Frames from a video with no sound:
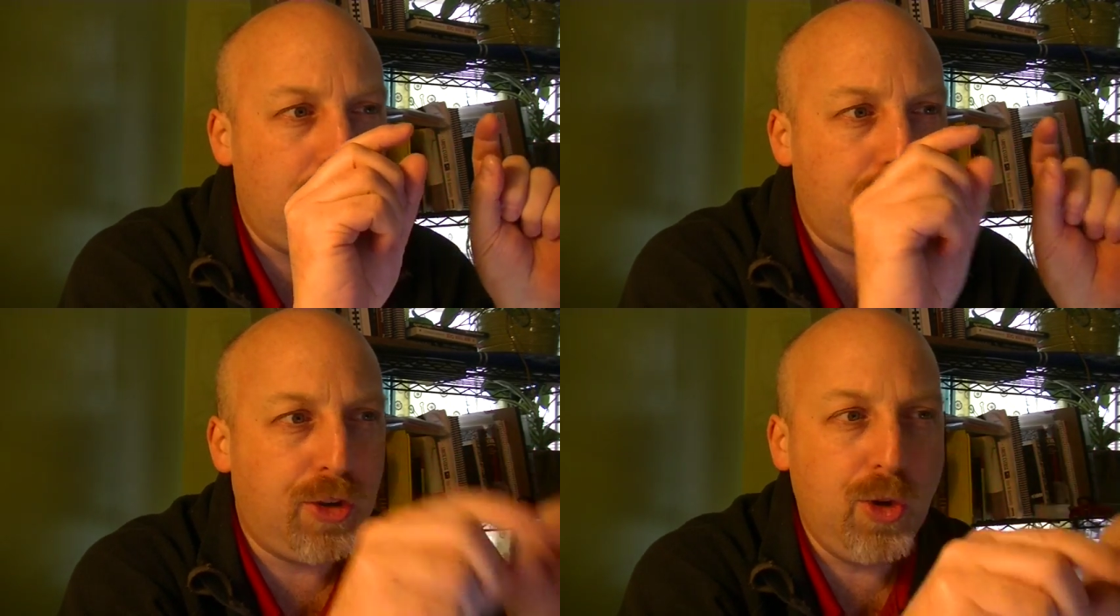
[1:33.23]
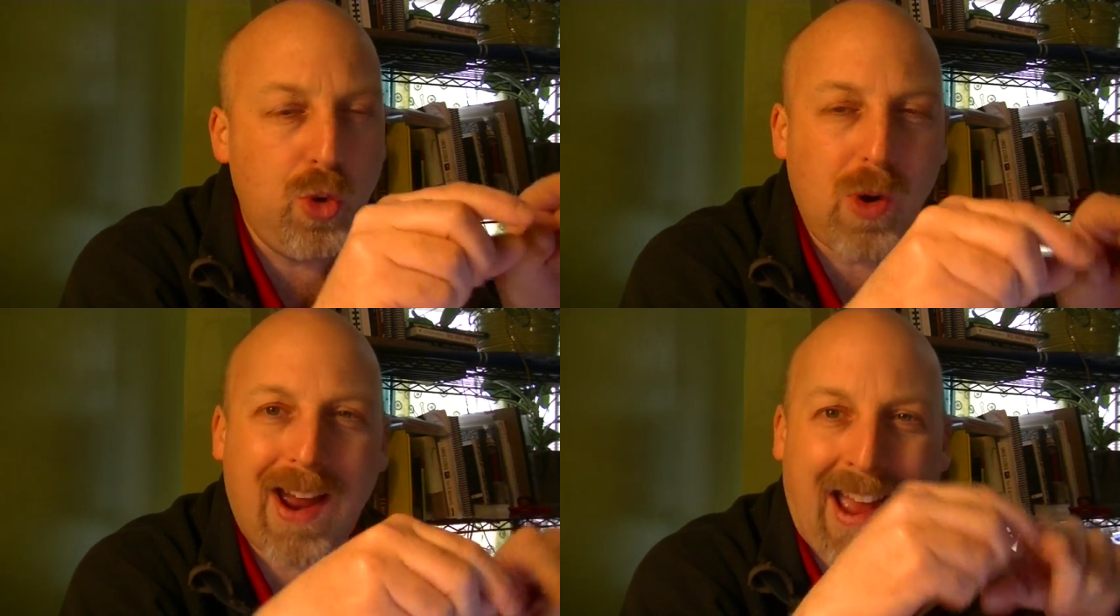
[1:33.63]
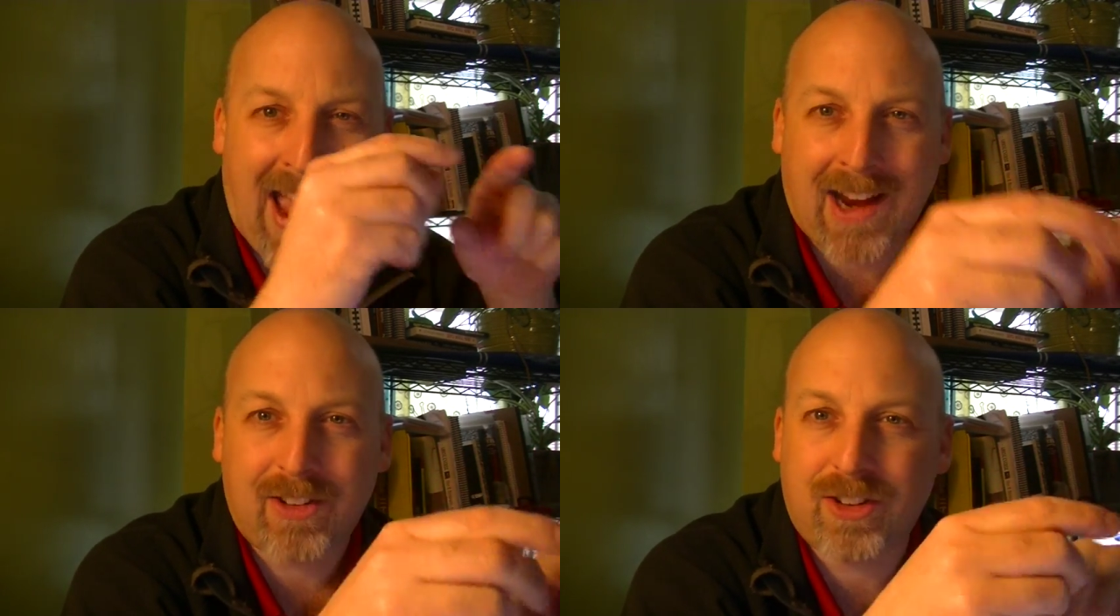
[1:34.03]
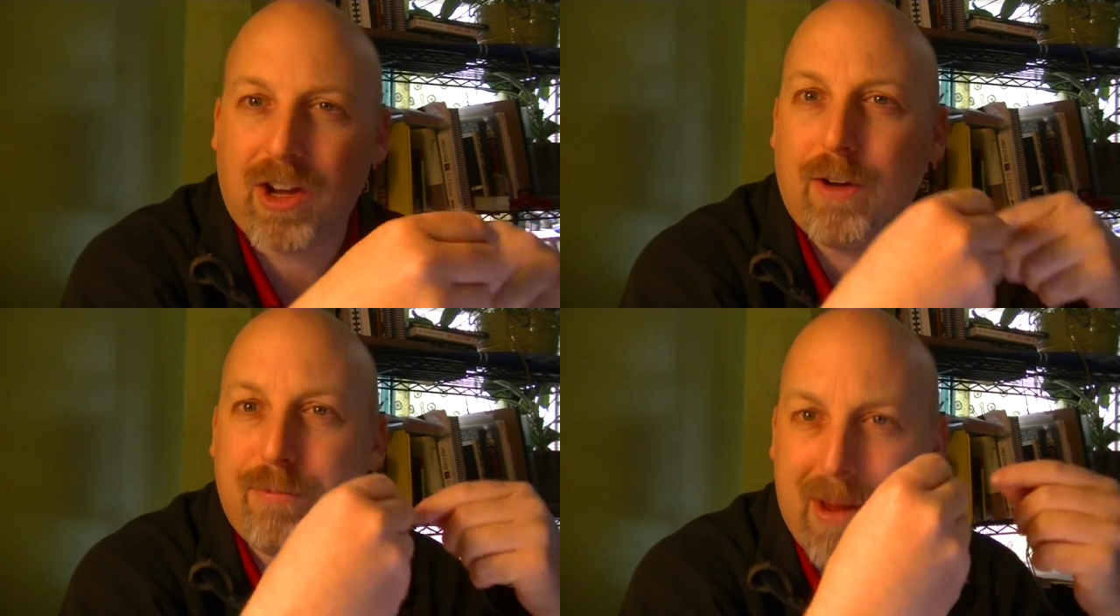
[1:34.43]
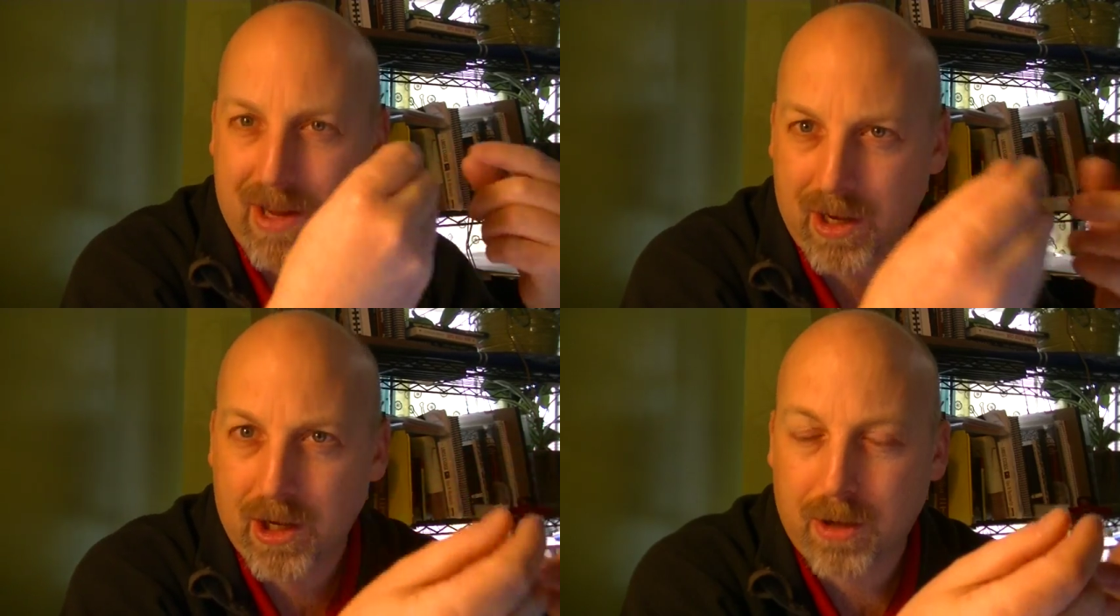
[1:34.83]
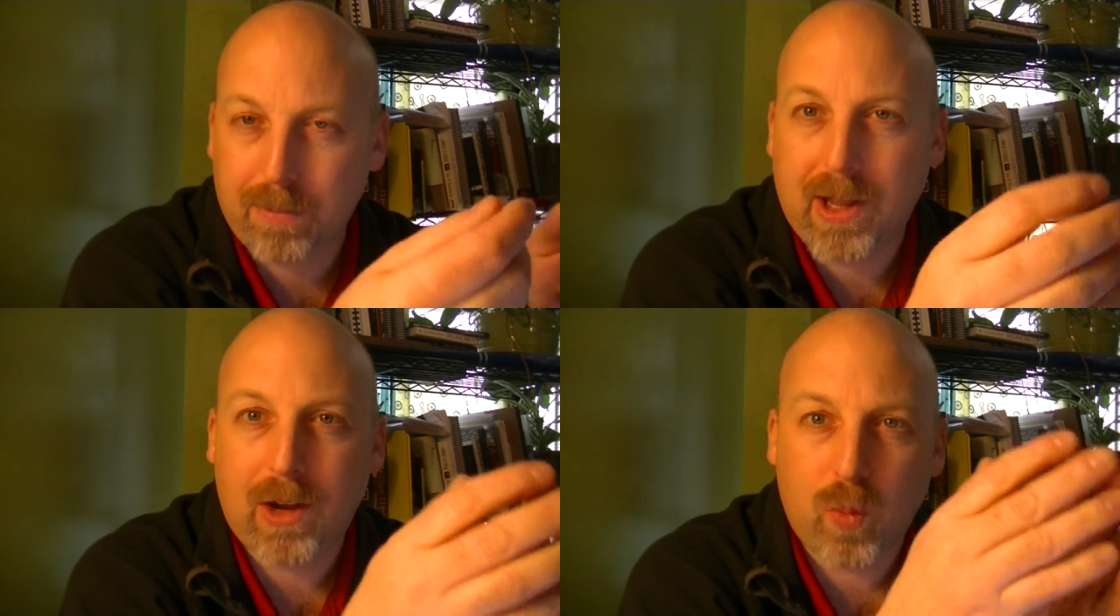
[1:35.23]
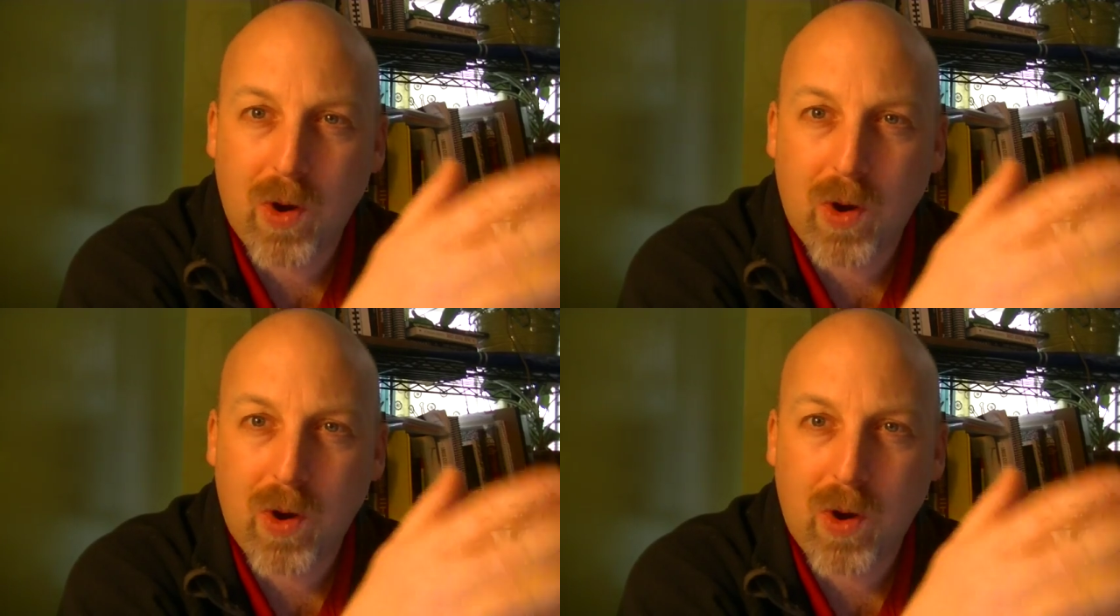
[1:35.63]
two acts of making a complaint.